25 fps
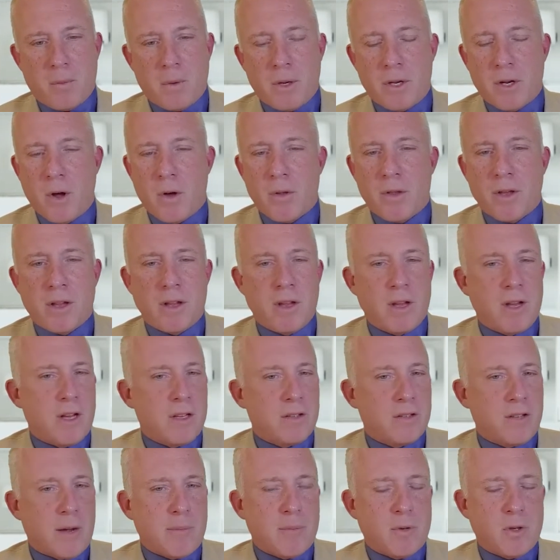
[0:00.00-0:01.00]
We know that
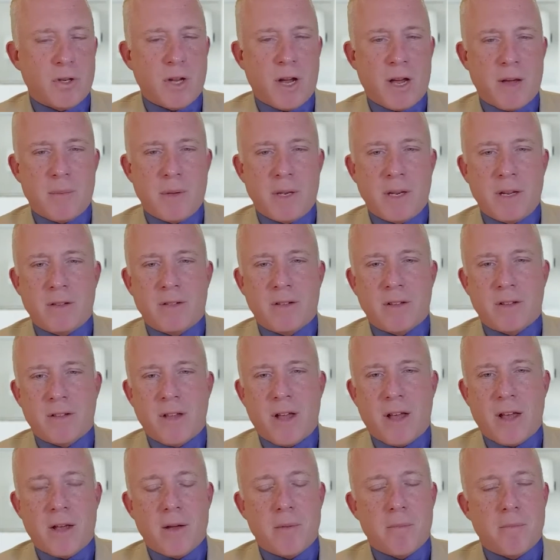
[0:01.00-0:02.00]
type two diabetes is
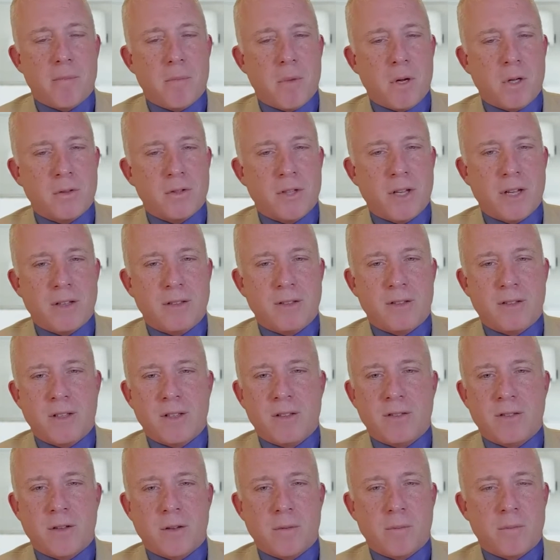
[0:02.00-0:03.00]
a
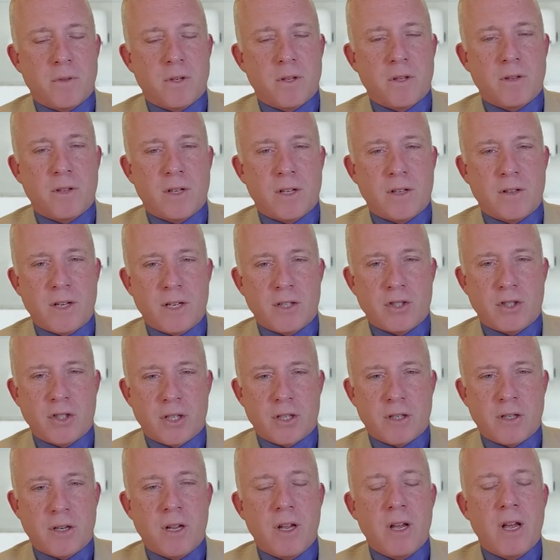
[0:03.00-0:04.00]
multi-systemed
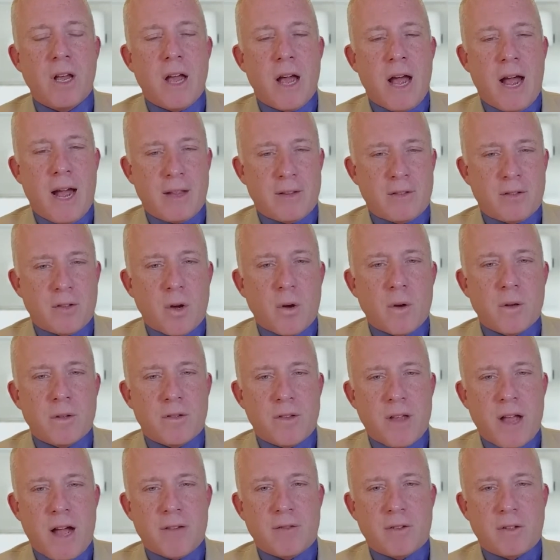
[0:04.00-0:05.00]
condition, and so
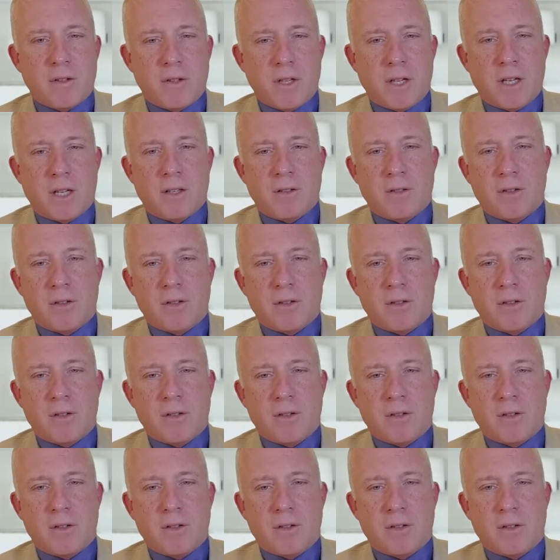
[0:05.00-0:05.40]
is N A F L D.